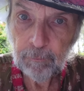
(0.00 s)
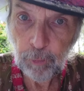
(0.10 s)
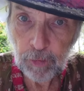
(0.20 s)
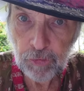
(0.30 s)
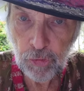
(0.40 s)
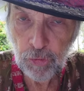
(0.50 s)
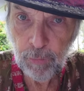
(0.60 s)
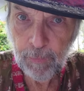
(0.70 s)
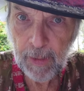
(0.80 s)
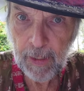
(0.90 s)
For a
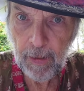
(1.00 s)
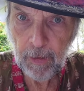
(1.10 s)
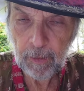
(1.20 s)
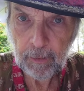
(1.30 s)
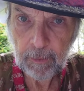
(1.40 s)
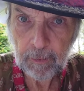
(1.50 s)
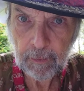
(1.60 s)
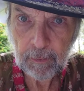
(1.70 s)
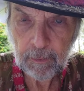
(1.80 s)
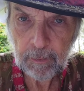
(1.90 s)
tomb there.
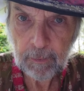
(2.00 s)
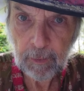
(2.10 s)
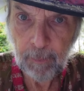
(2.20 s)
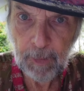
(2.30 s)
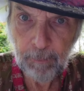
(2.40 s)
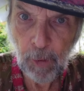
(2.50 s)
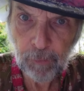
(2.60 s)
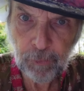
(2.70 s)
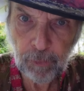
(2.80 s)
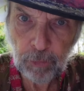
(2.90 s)
I mean,
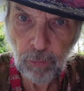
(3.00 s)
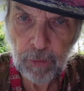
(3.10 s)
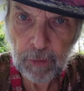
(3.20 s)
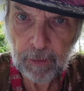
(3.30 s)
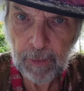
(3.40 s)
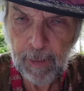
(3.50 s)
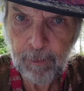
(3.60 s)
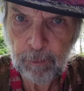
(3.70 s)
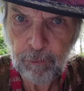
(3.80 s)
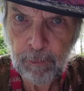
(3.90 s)
Balkh's only 20
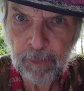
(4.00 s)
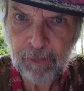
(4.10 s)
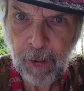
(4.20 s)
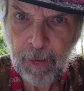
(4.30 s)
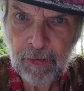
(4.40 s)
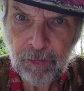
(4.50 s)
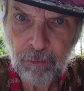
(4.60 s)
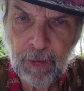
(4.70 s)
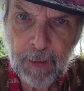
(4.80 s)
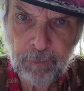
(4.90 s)
kilometers from
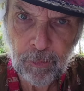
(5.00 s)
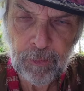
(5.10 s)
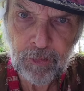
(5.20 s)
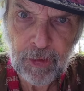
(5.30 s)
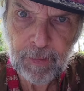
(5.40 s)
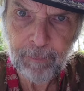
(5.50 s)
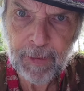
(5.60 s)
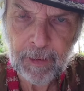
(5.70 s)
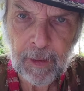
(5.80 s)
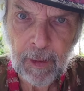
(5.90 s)
Mazar-i-Sharif, so you see the
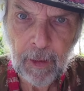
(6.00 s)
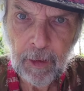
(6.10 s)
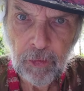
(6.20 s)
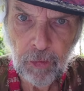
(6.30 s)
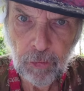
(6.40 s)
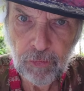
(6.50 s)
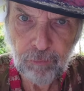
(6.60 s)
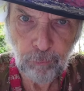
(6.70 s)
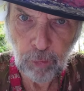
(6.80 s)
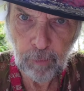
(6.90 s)
big,
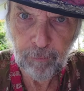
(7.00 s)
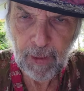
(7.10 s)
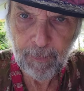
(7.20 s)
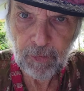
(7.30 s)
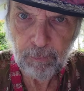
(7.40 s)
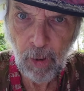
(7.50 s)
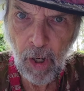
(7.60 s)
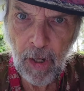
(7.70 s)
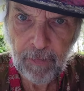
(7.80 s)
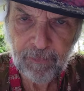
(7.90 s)
huge, world-famous
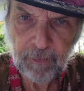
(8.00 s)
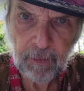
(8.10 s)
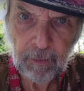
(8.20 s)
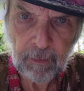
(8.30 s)
mosque.